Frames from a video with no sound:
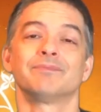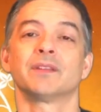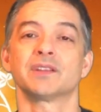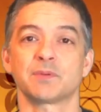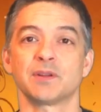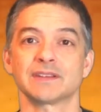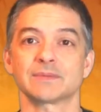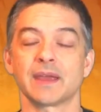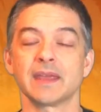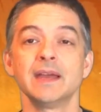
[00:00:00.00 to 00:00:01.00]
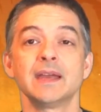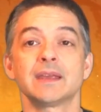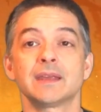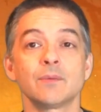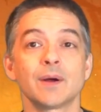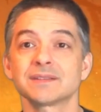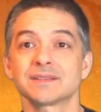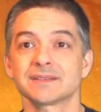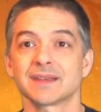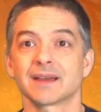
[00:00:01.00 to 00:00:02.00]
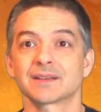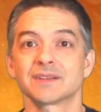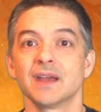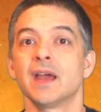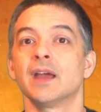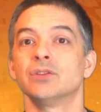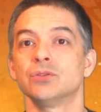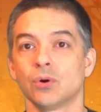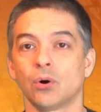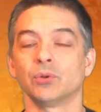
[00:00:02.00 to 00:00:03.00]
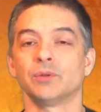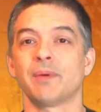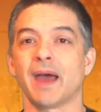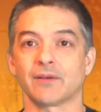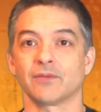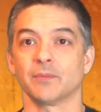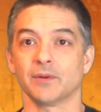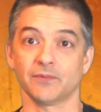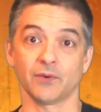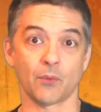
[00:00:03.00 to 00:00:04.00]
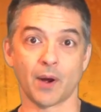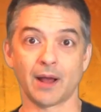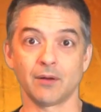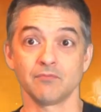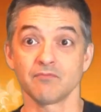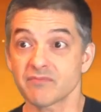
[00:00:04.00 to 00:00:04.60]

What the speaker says: Let's put it this way. He wants the sex and you hold it back from him for a while.